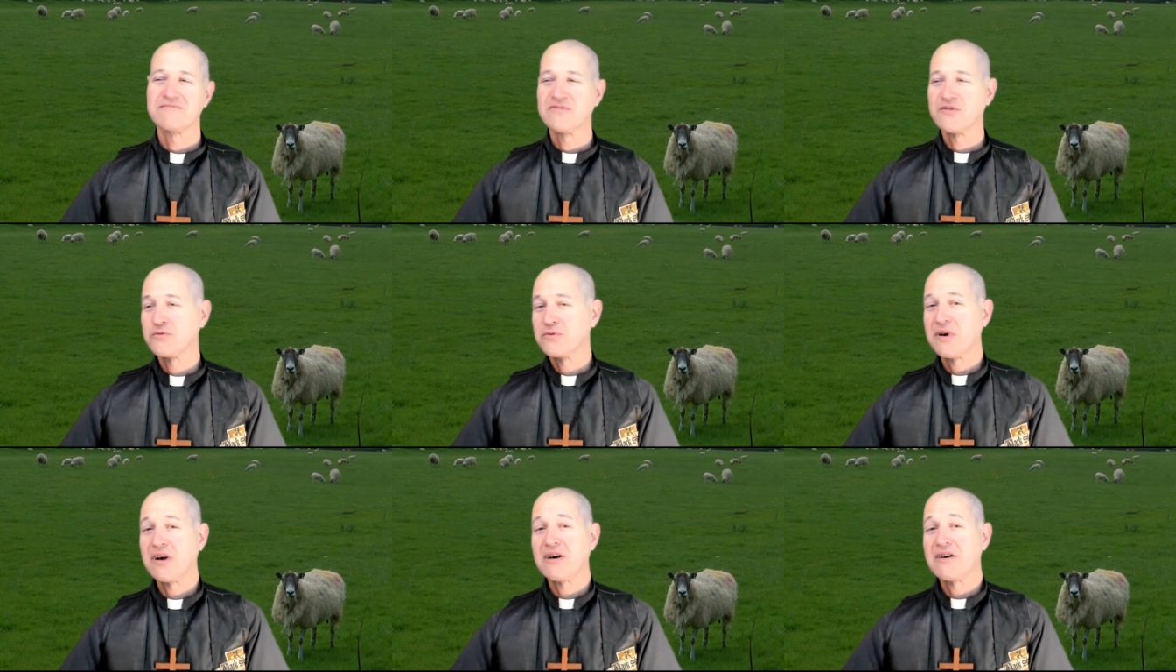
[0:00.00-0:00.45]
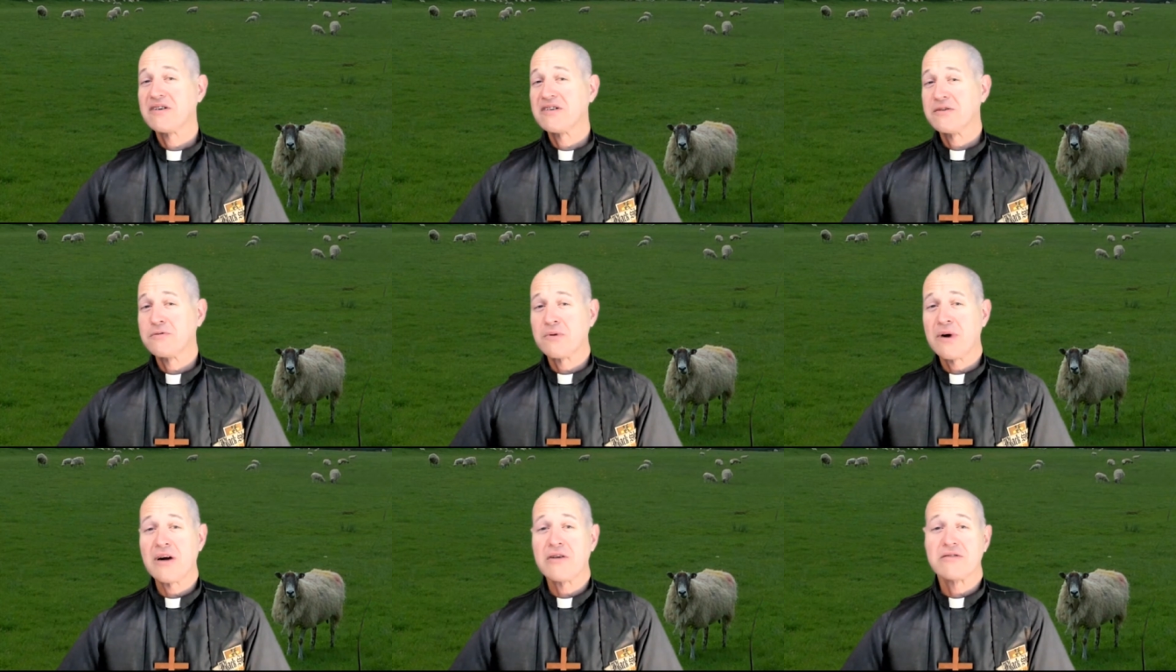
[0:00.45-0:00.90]
The reality
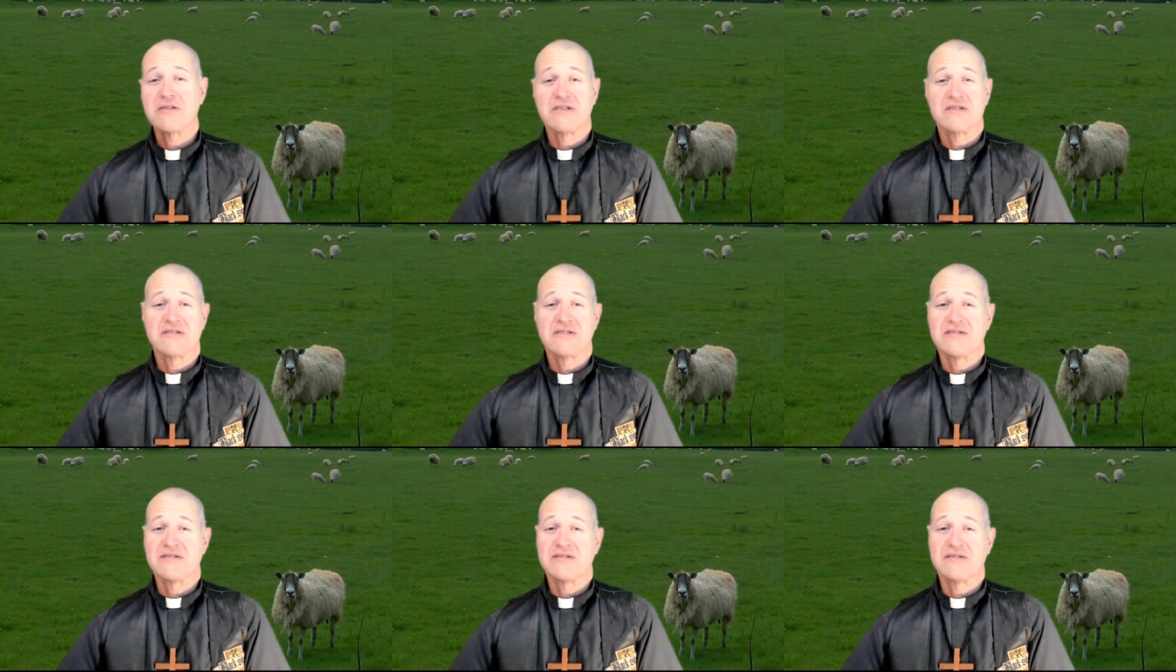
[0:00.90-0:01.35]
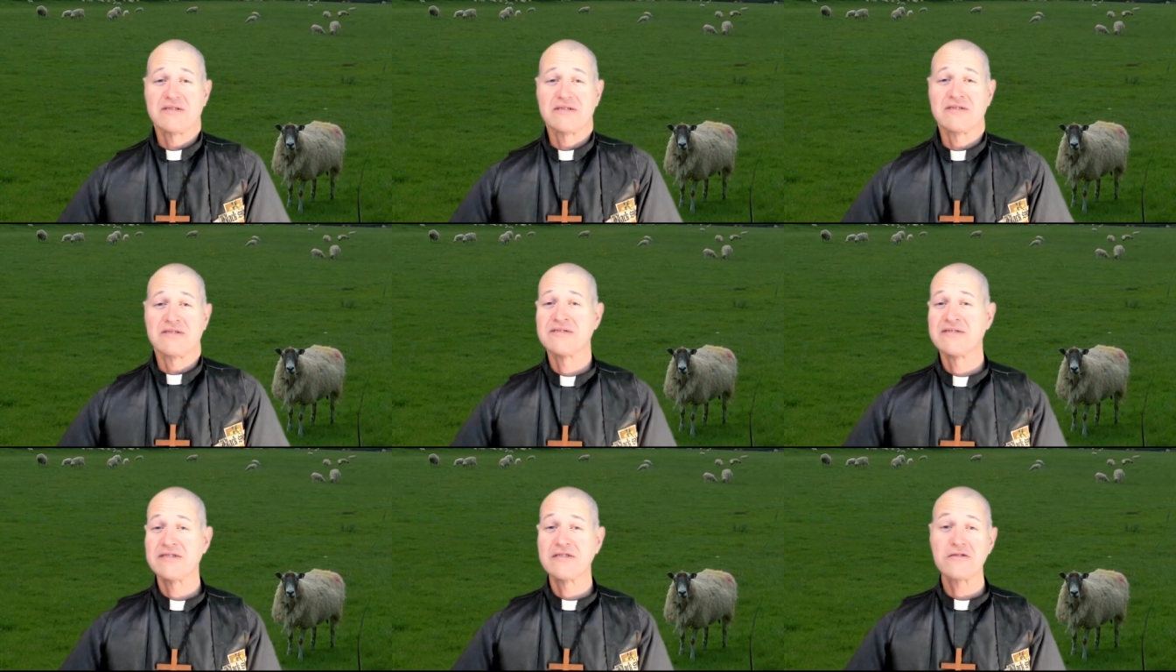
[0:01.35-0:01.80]
around us
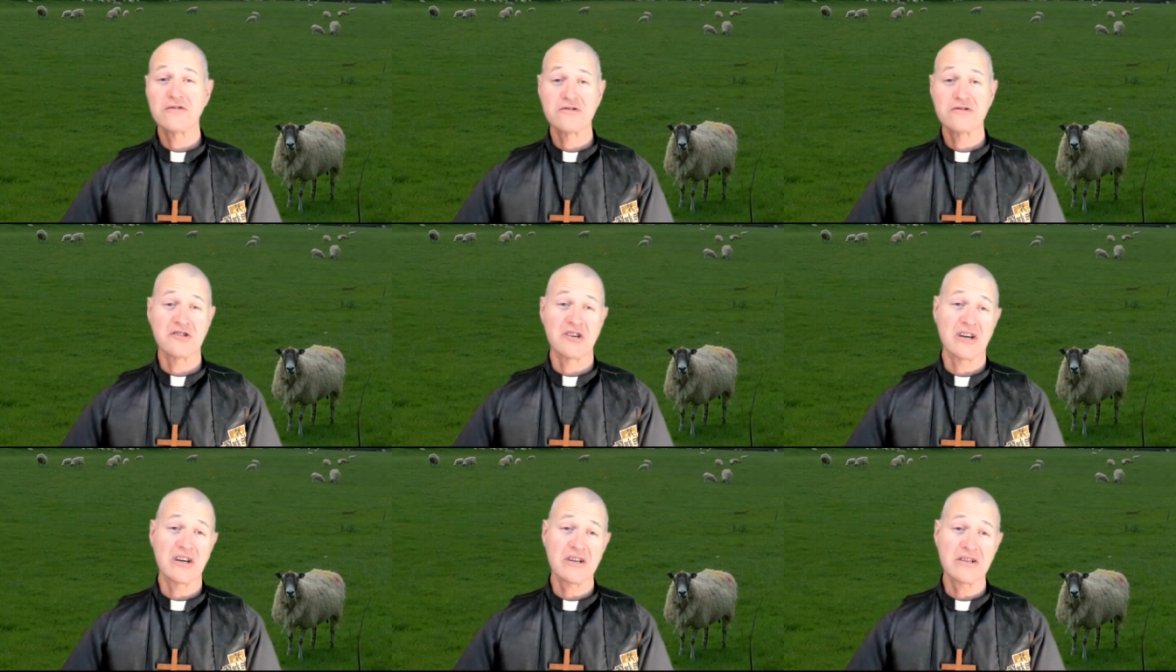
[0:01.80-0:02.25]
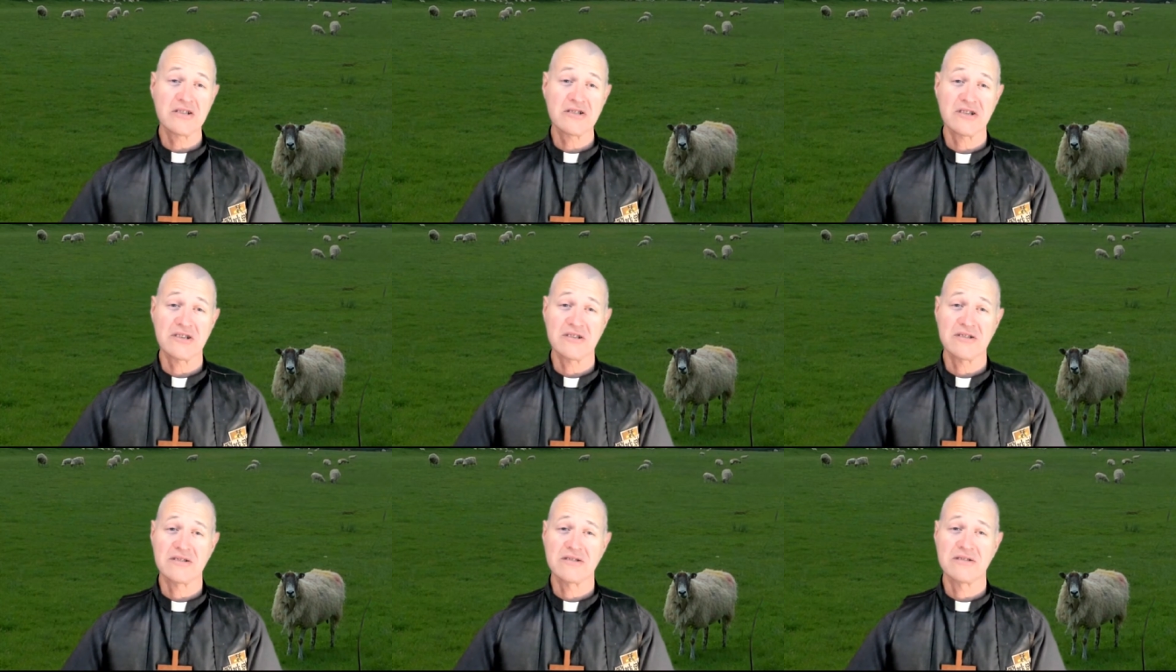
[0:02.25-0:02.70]
is still
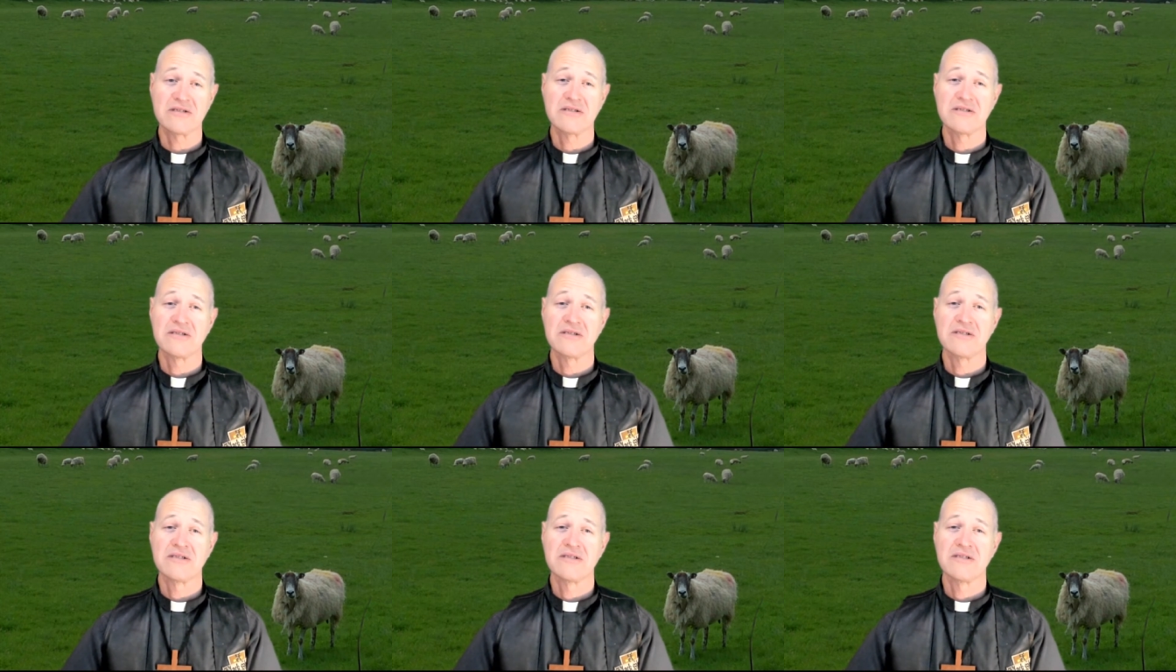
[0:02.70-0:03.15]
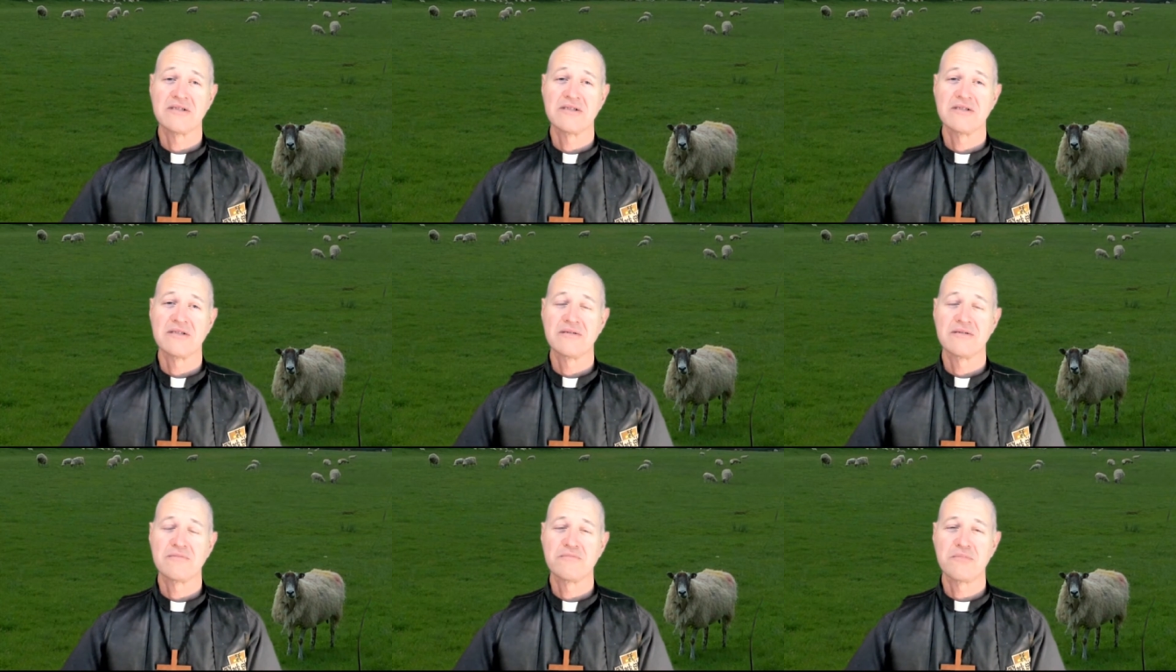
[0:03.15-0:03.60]
changing,
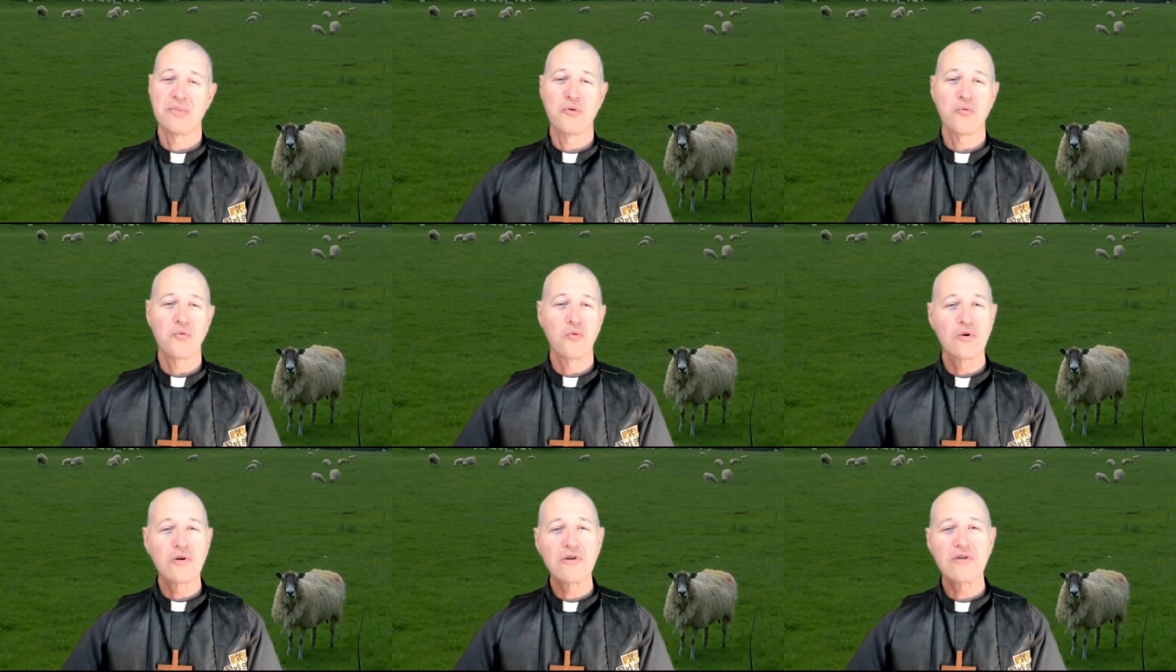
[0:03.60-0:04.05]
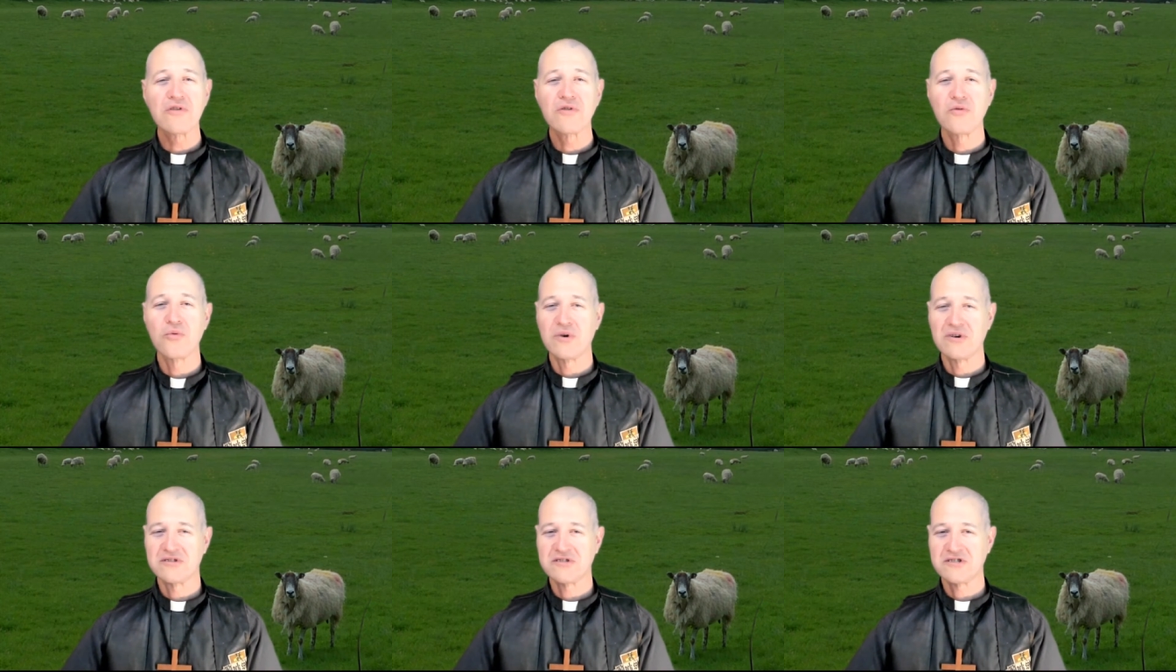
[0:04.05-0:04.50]
but we're the
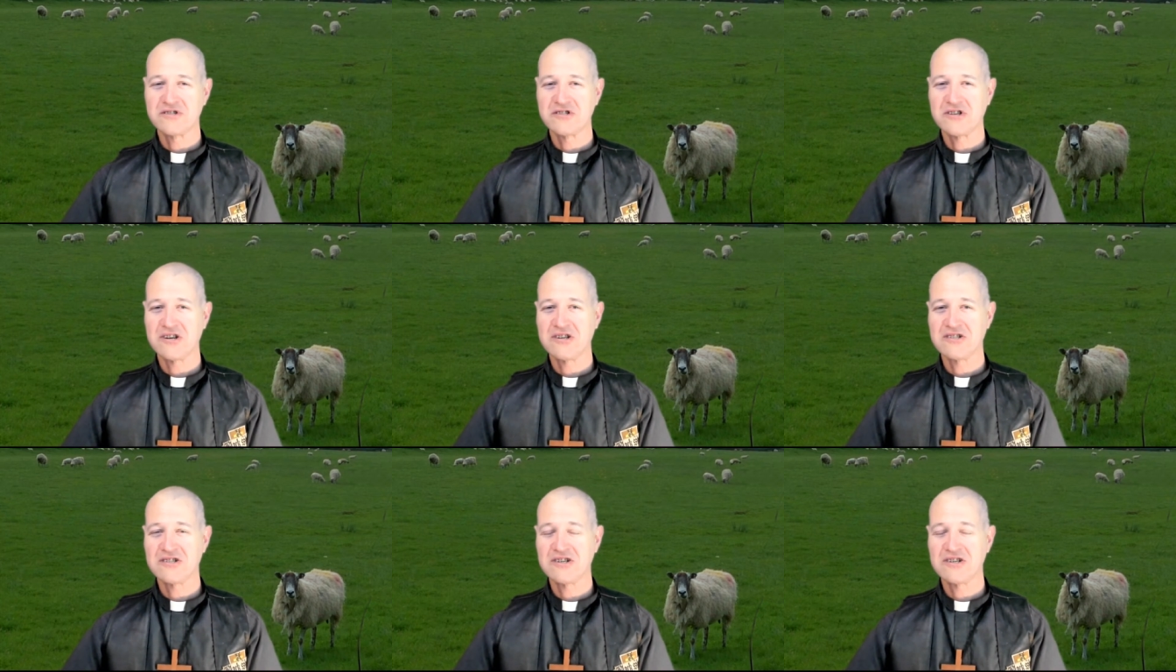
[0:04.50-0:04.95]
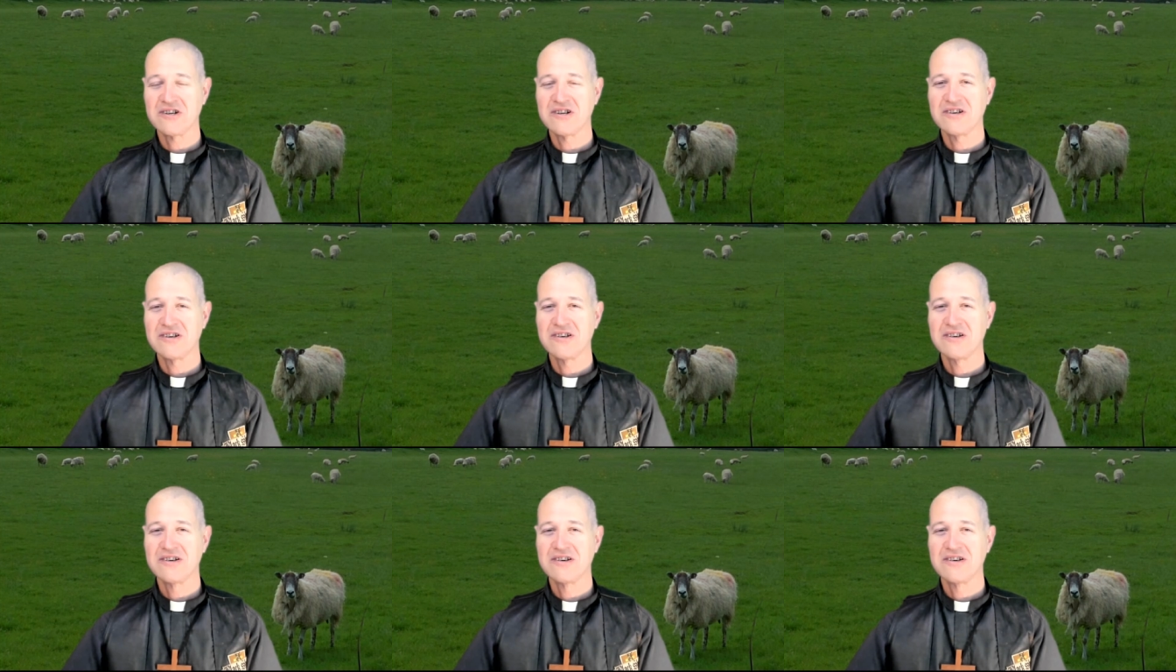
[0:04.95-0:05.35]
ones changing it.